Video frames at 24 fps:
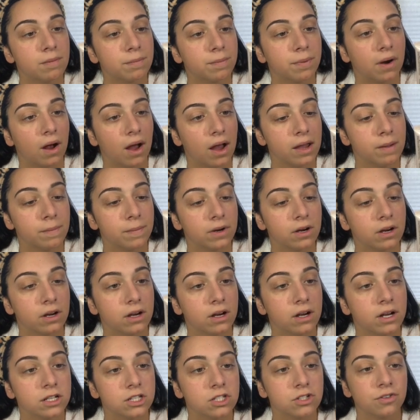primer.
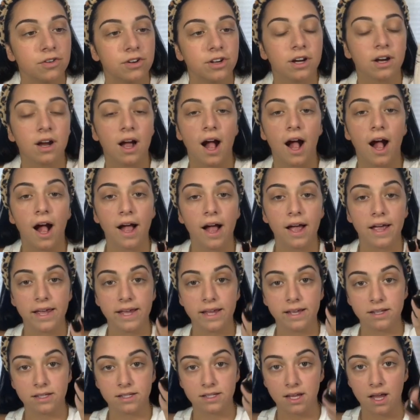It's for your
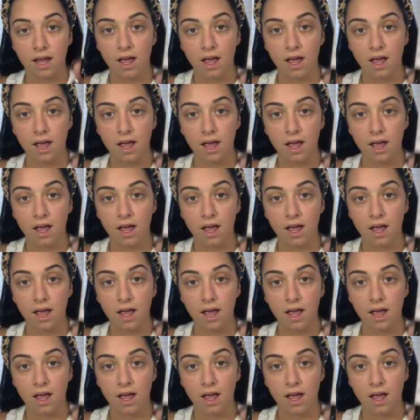eyes.